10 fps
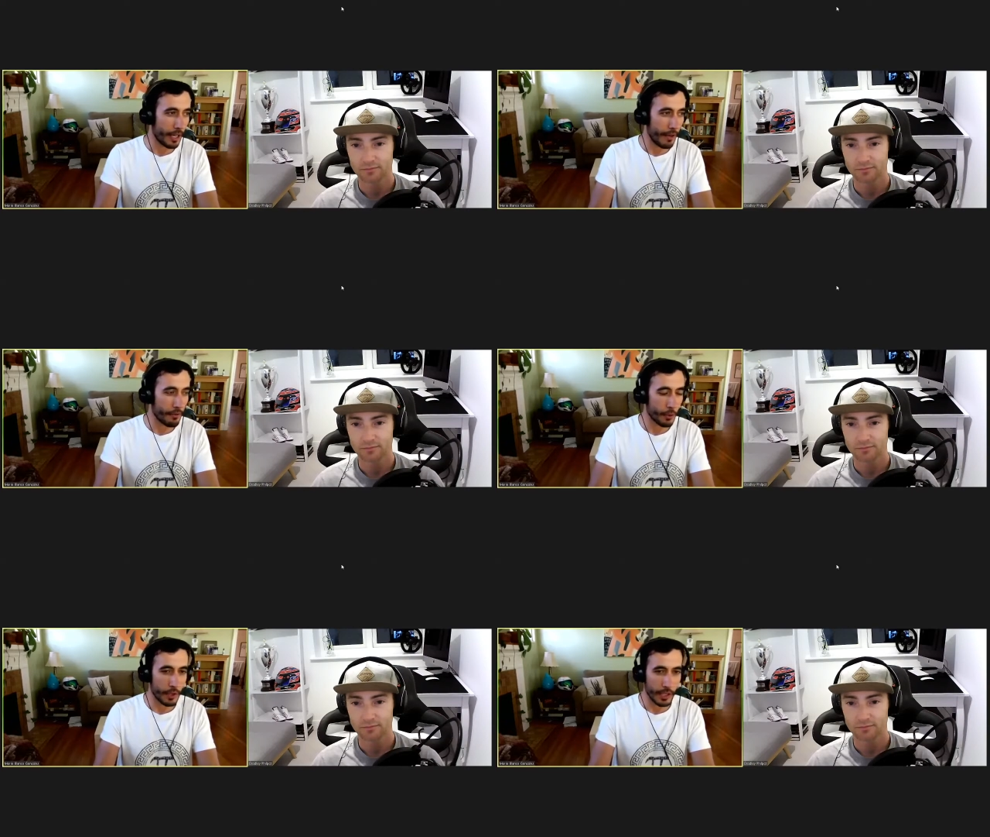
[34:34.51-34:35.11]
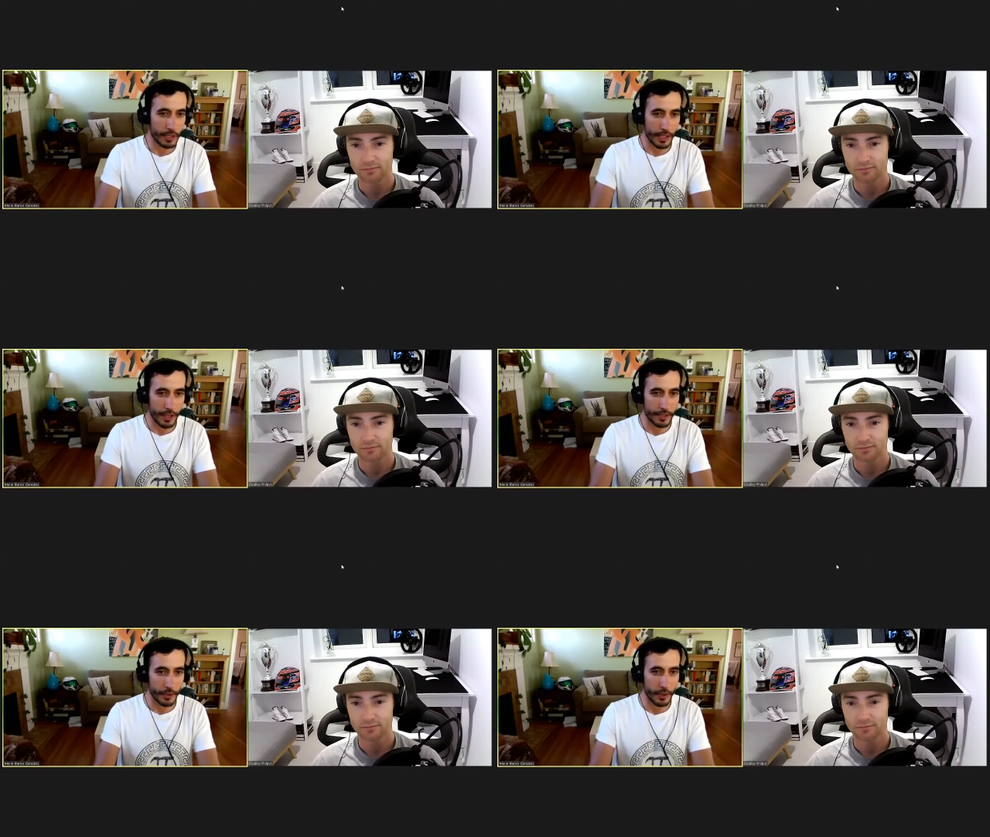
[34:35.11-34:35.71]
Speaker 1: a few years
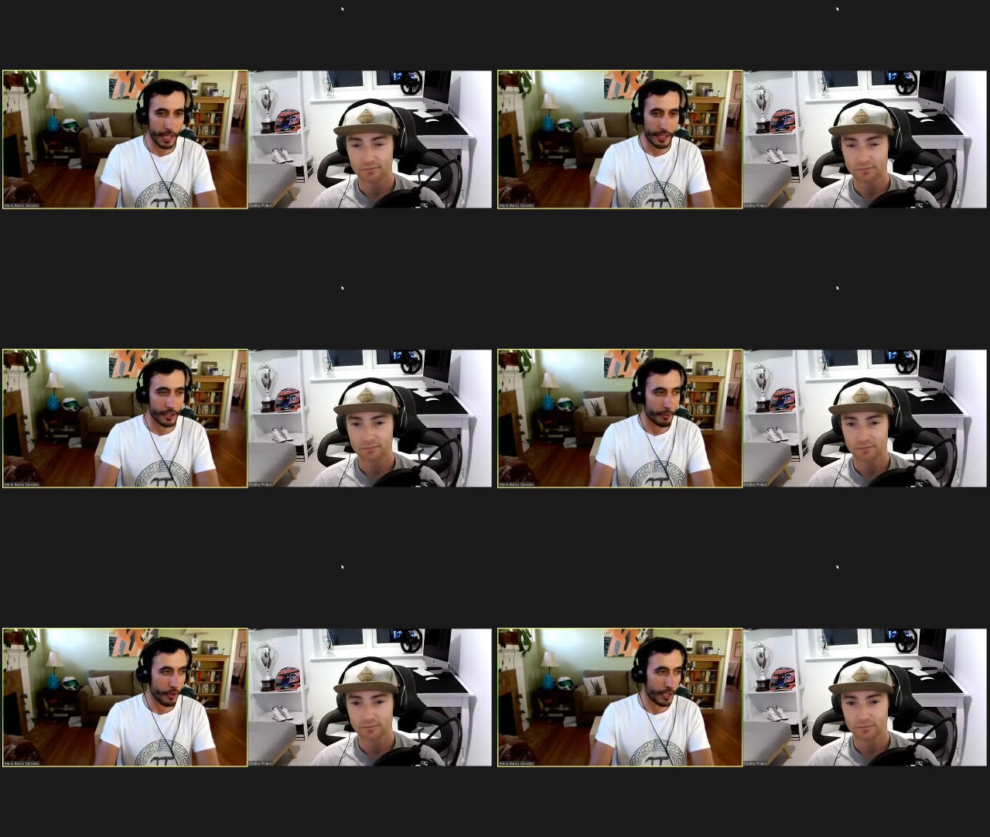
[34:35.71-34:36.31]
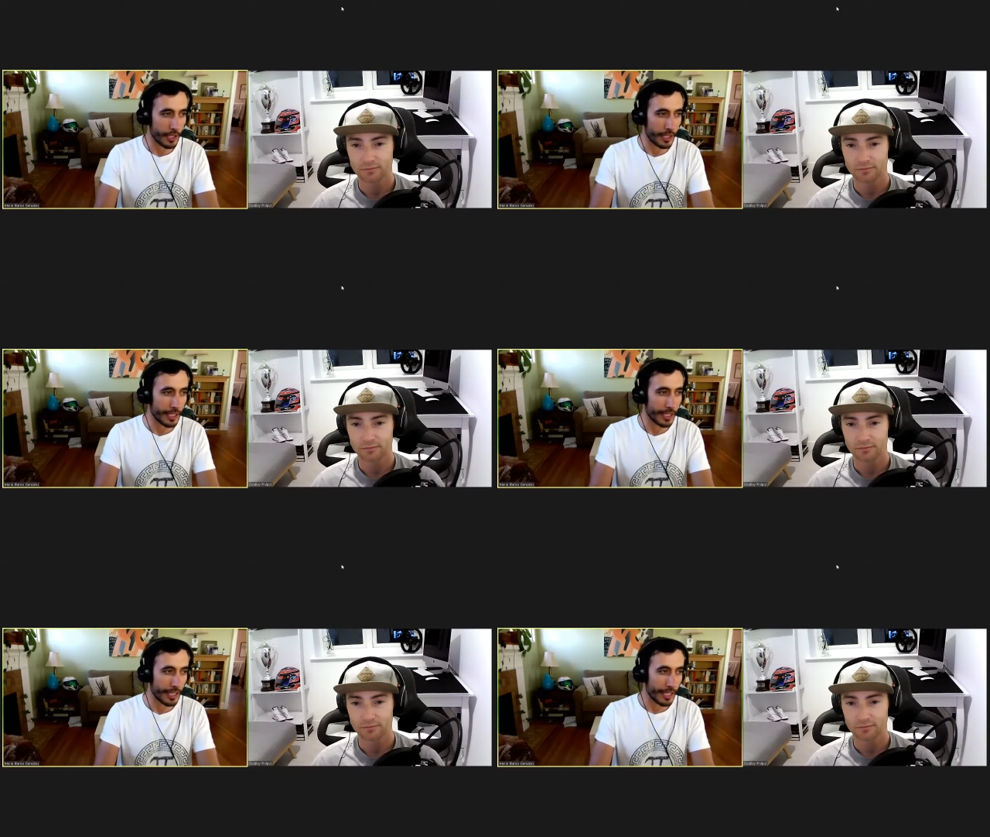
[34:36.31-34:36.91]
later, you had some other
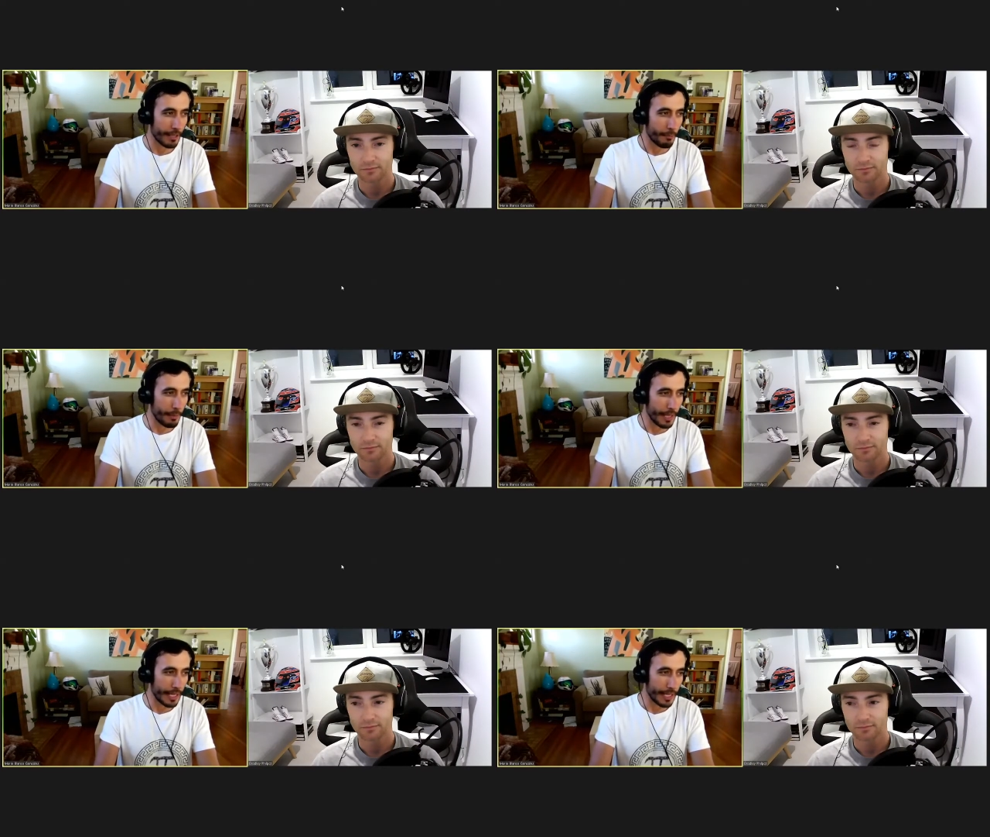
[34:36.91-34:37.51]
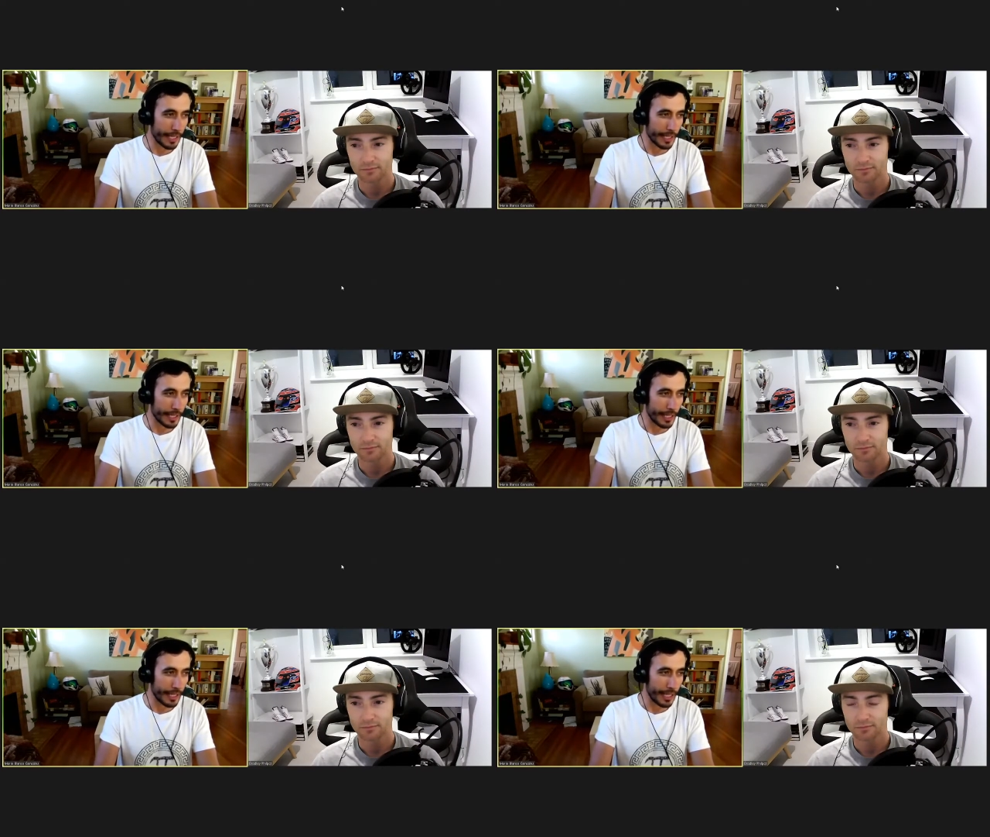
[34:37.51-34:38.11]
big
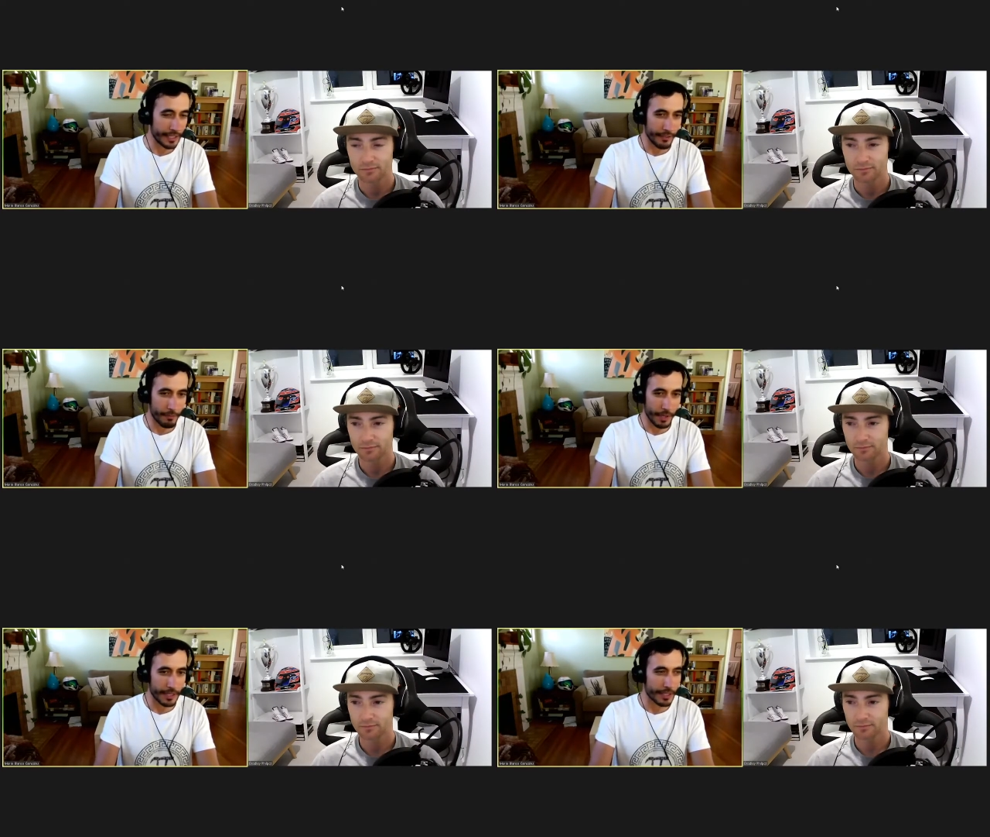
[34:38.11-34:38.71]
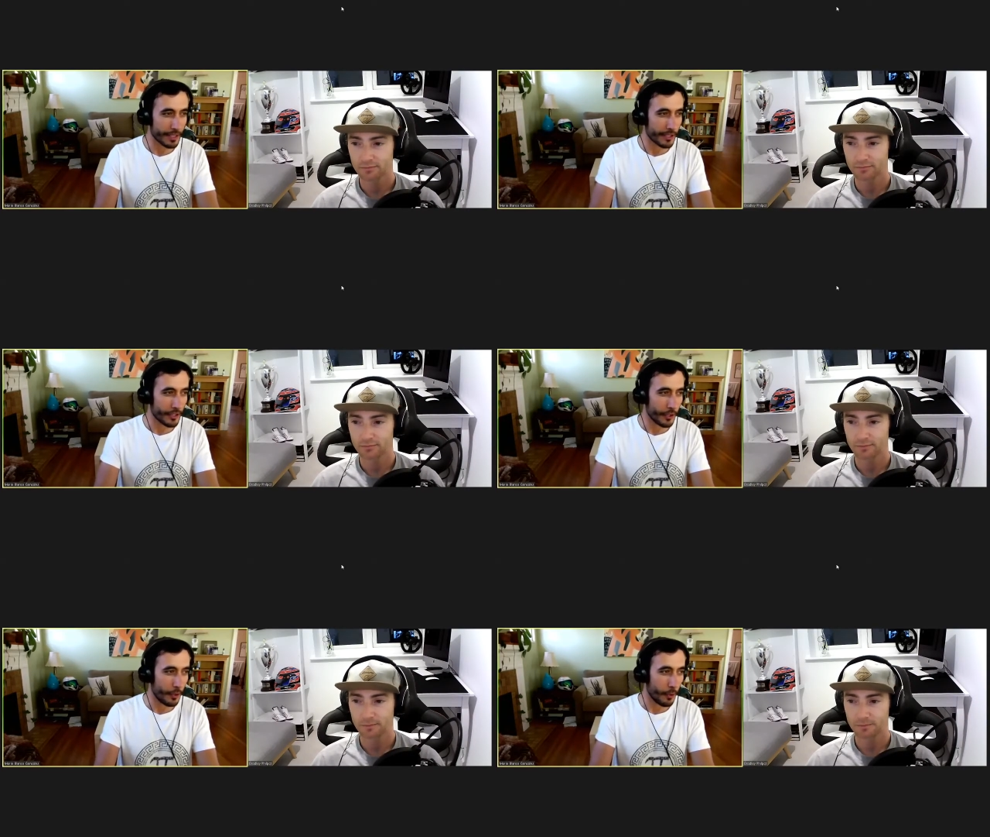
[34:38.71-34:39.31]
uh, achievements.
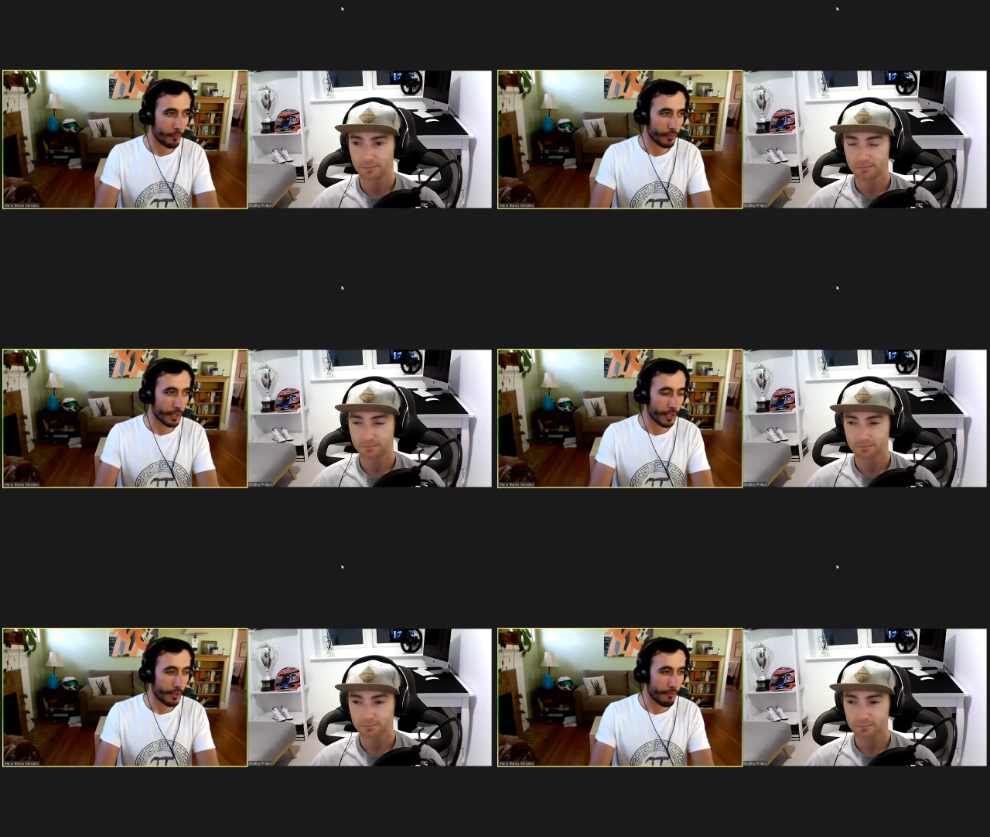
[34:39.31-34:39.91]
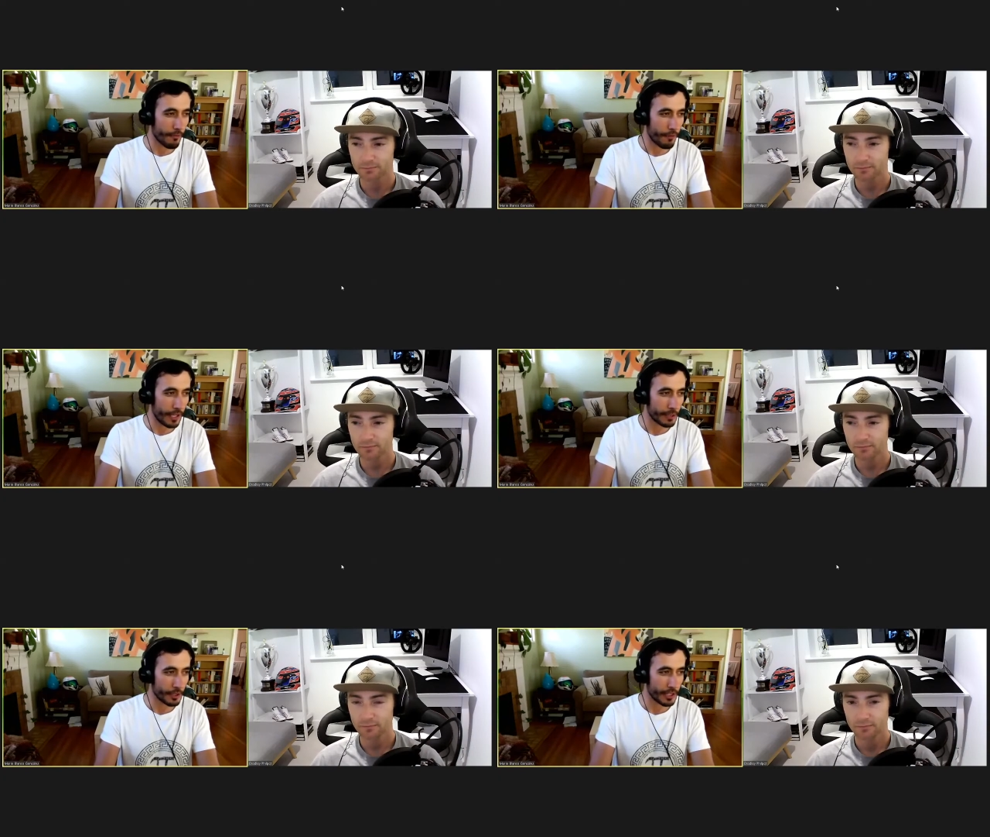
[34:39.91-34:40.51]
So,
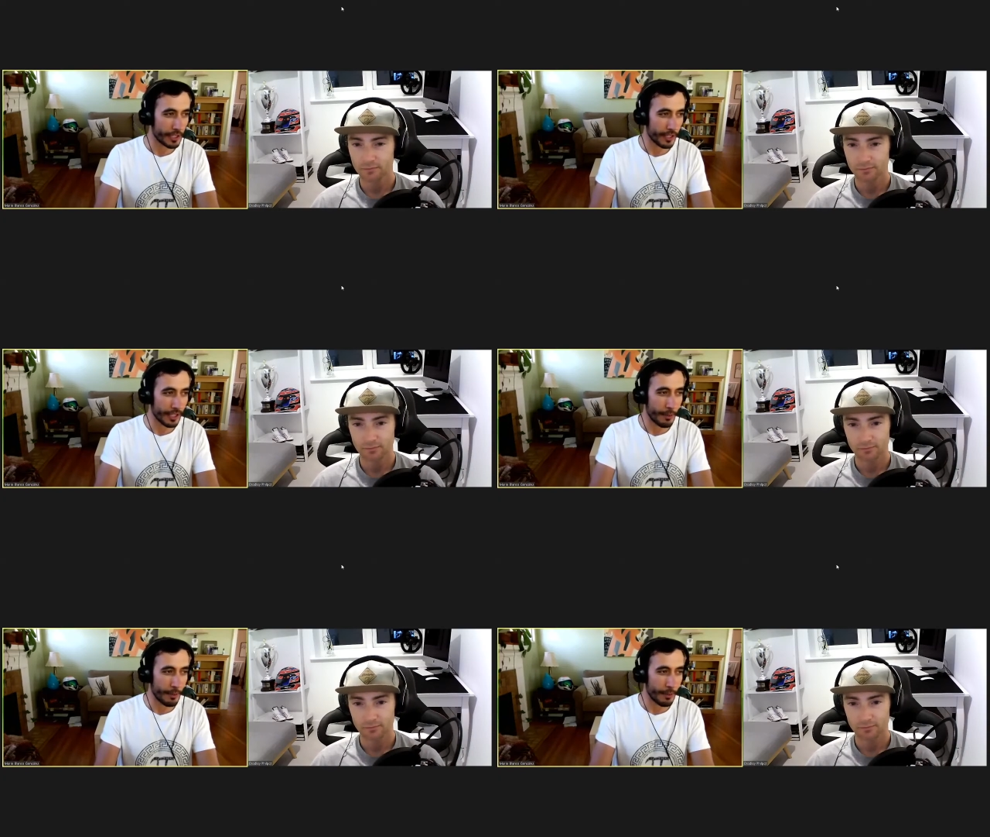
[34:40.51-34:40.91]
first position in the